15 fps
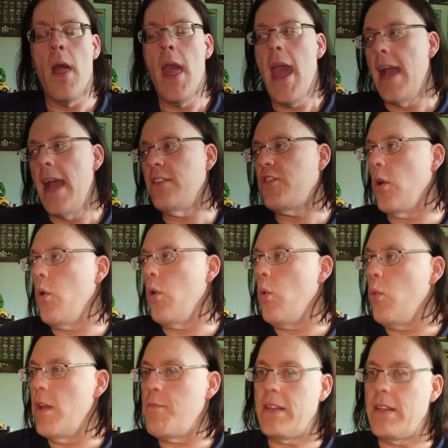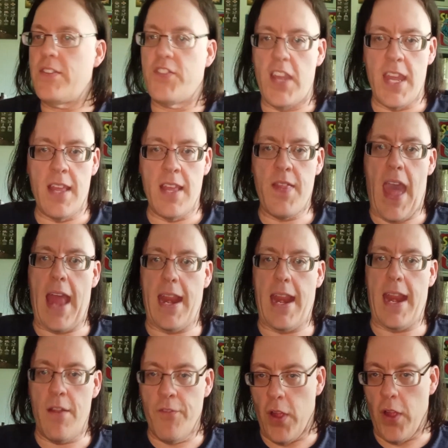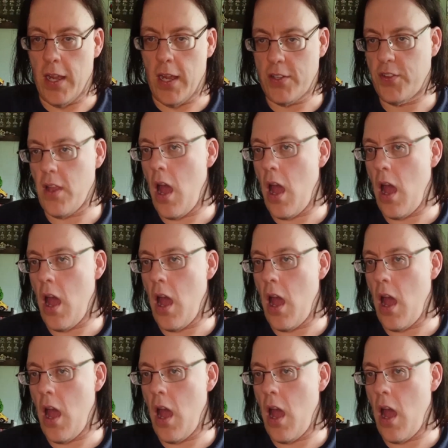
And so we've been seeing that influx